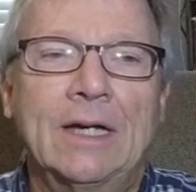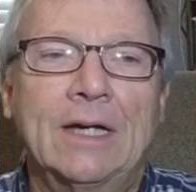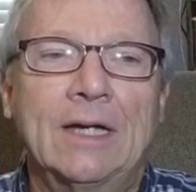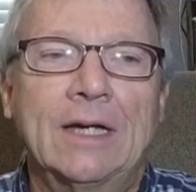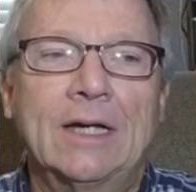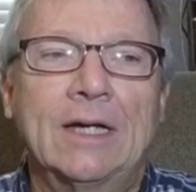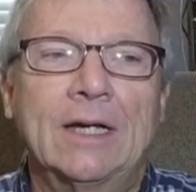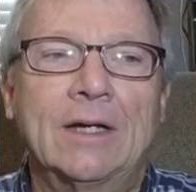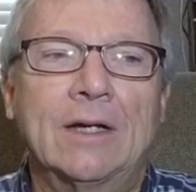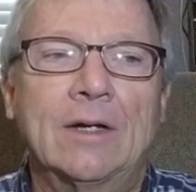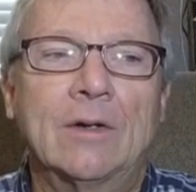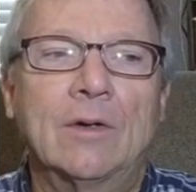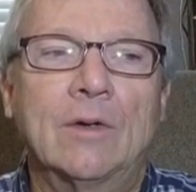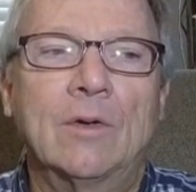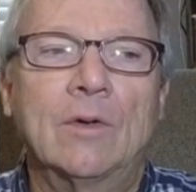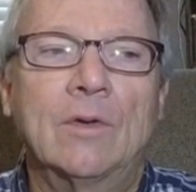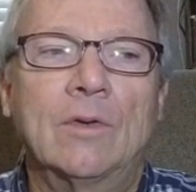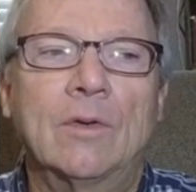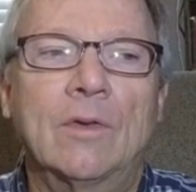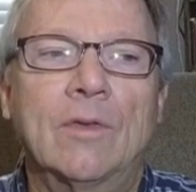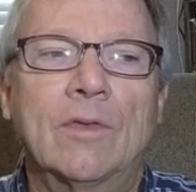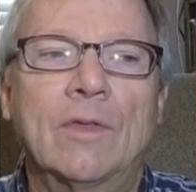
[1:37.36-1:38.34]
The
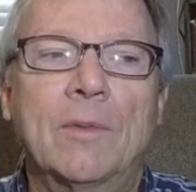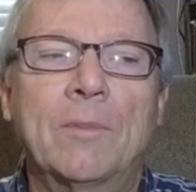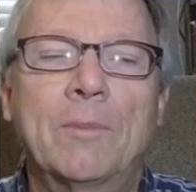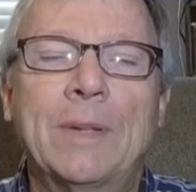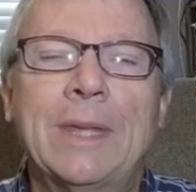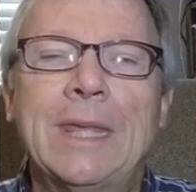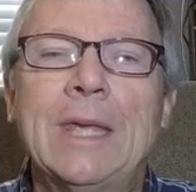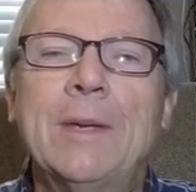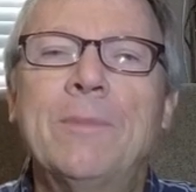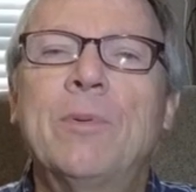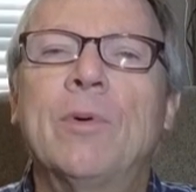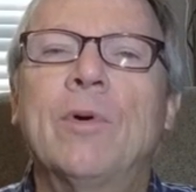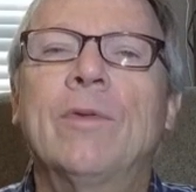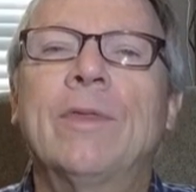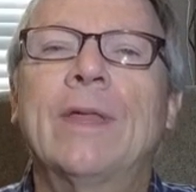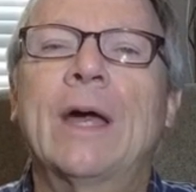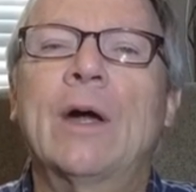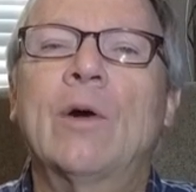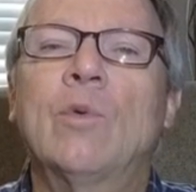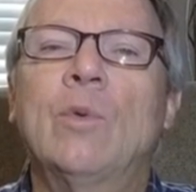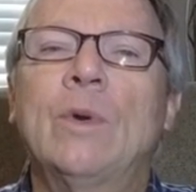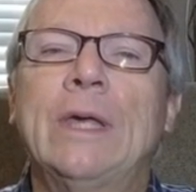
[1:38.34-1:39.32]
people
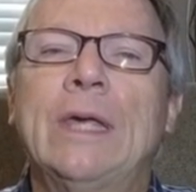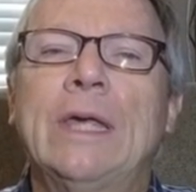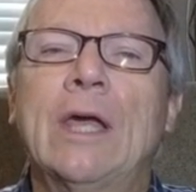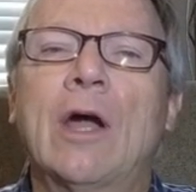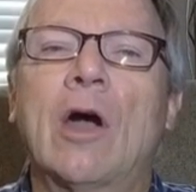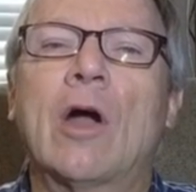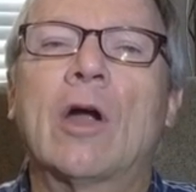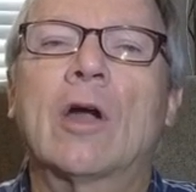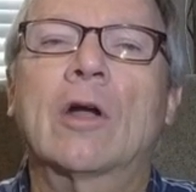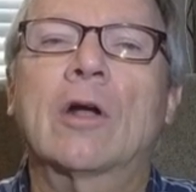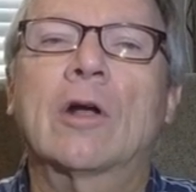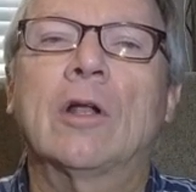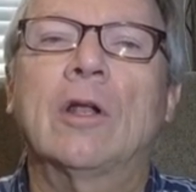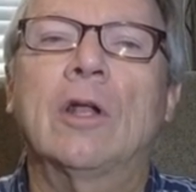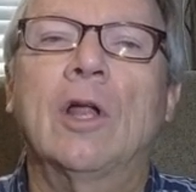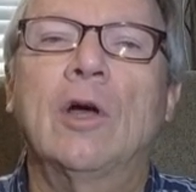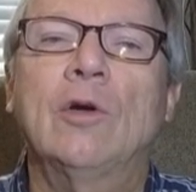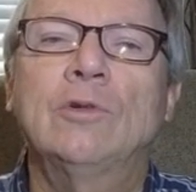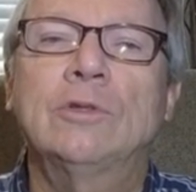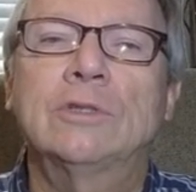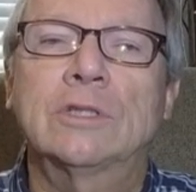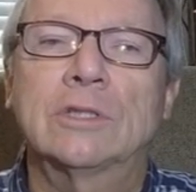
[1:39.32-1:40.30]
that we are
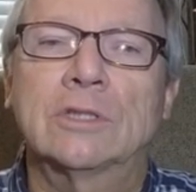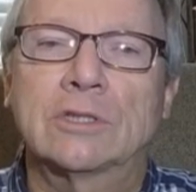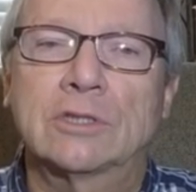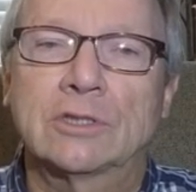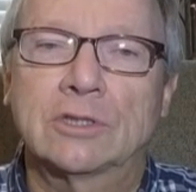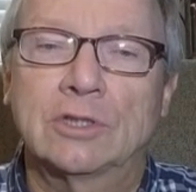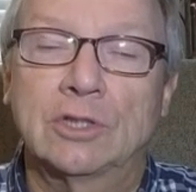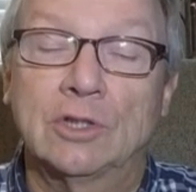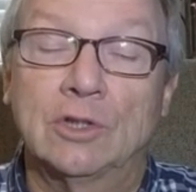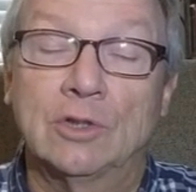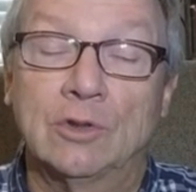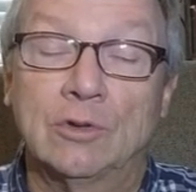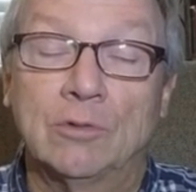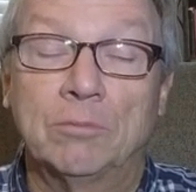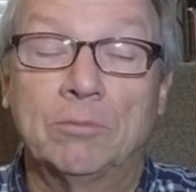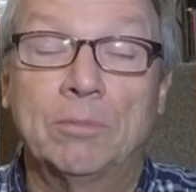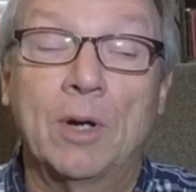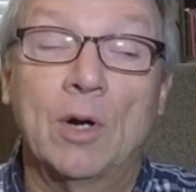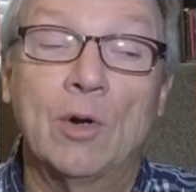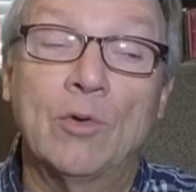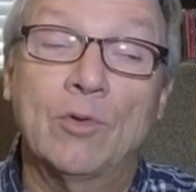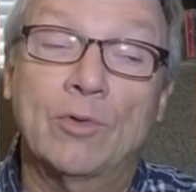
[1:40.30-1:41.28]
closest
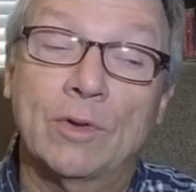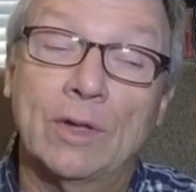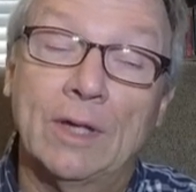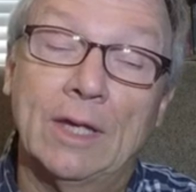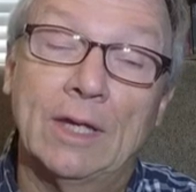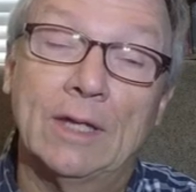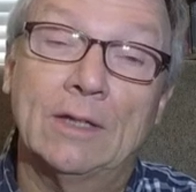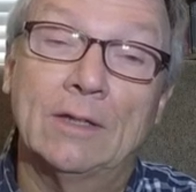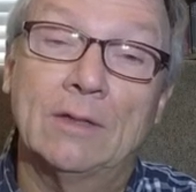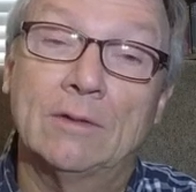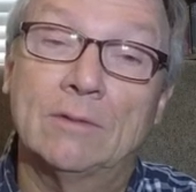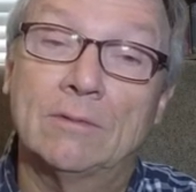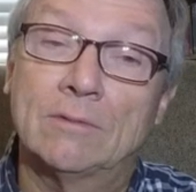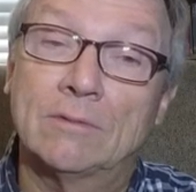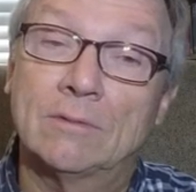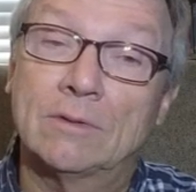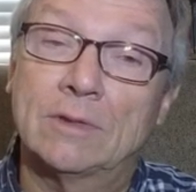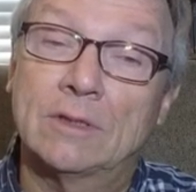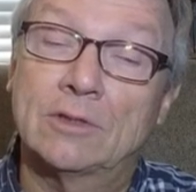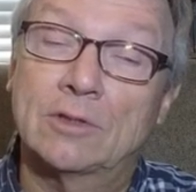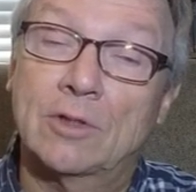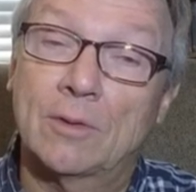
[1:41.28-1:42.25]
to, both in
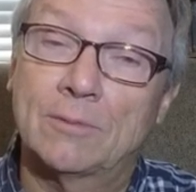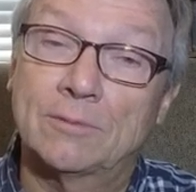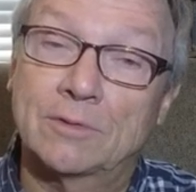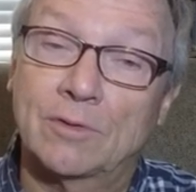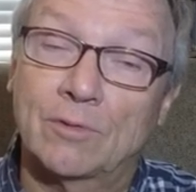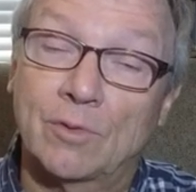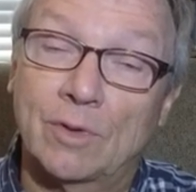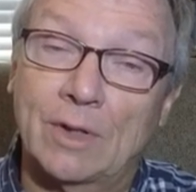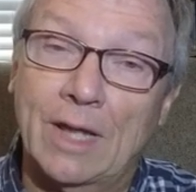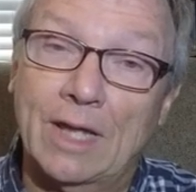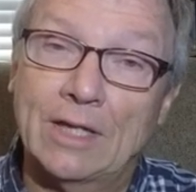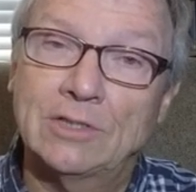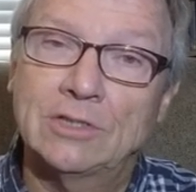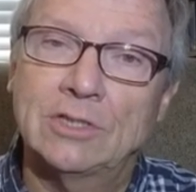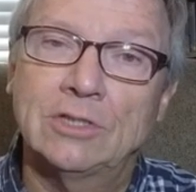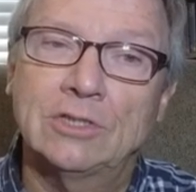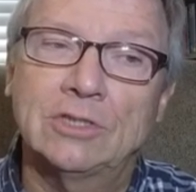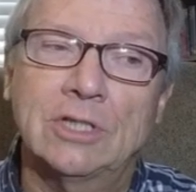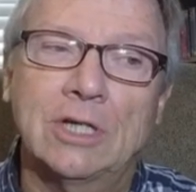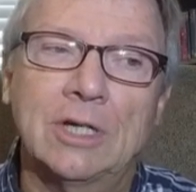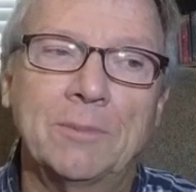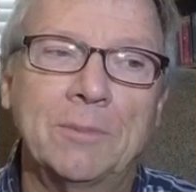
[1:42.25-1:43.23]
terms of
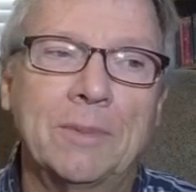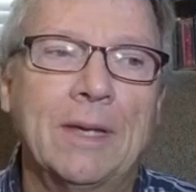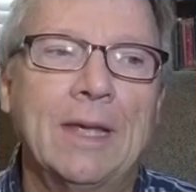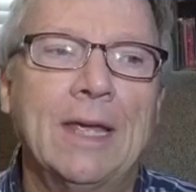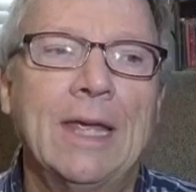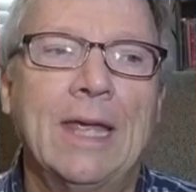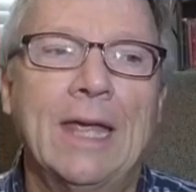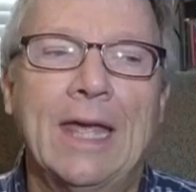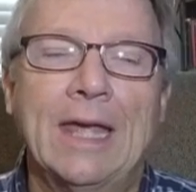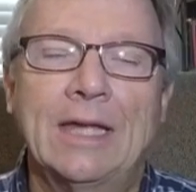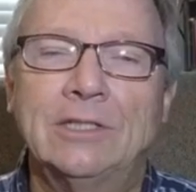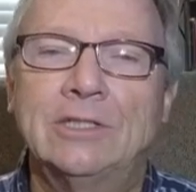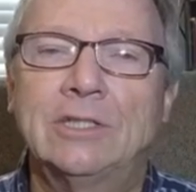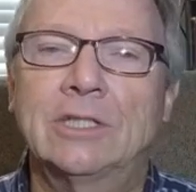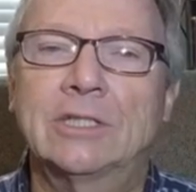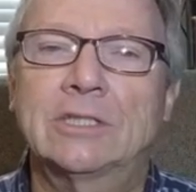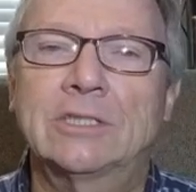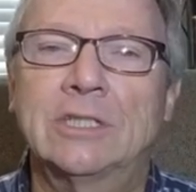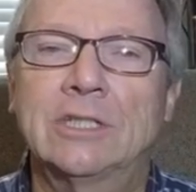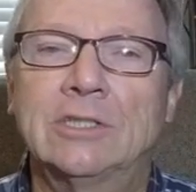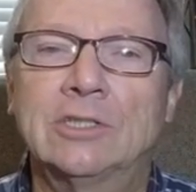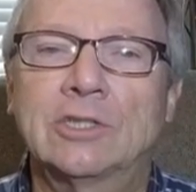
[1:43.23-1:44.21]
relationship and
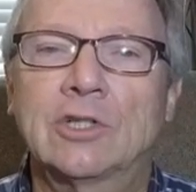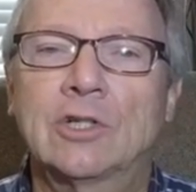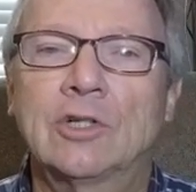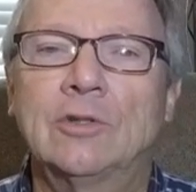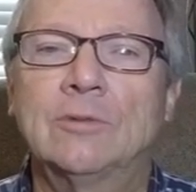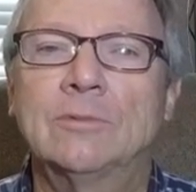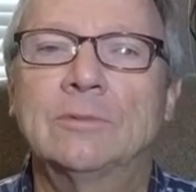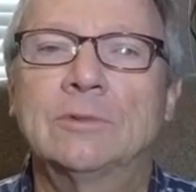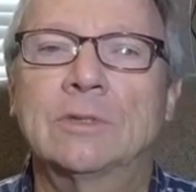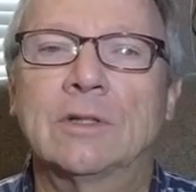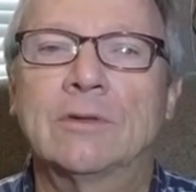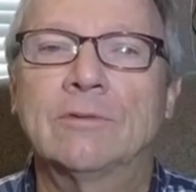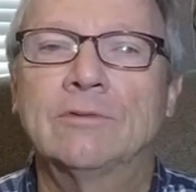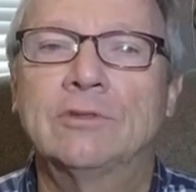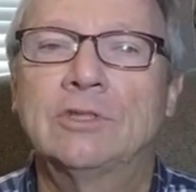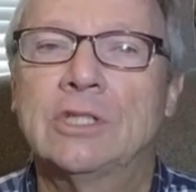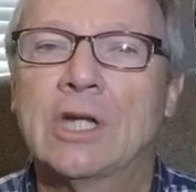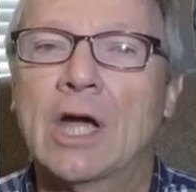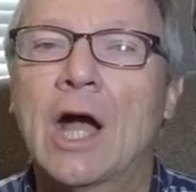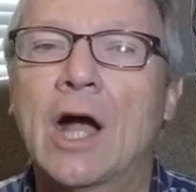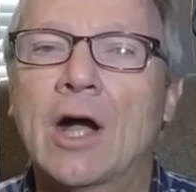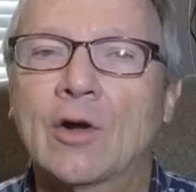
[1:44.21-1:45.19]
just in terms of
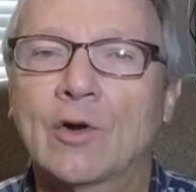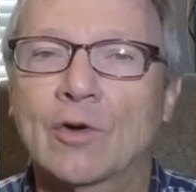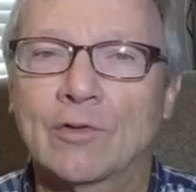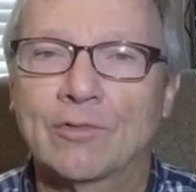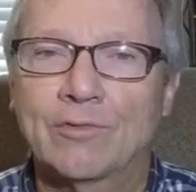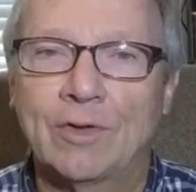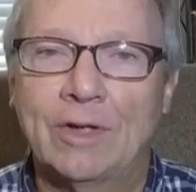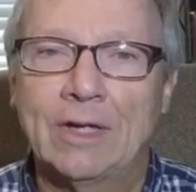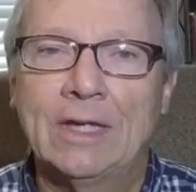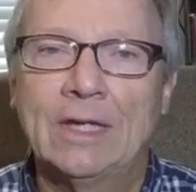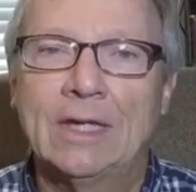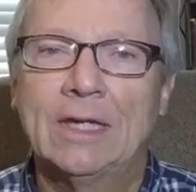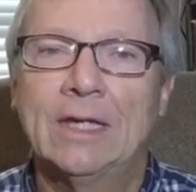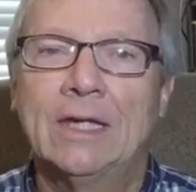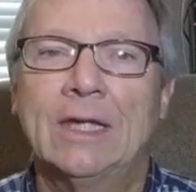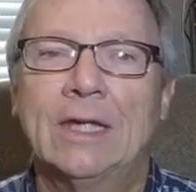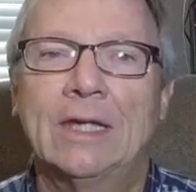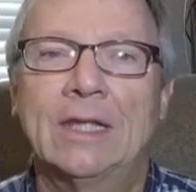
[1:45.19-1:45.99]
geography,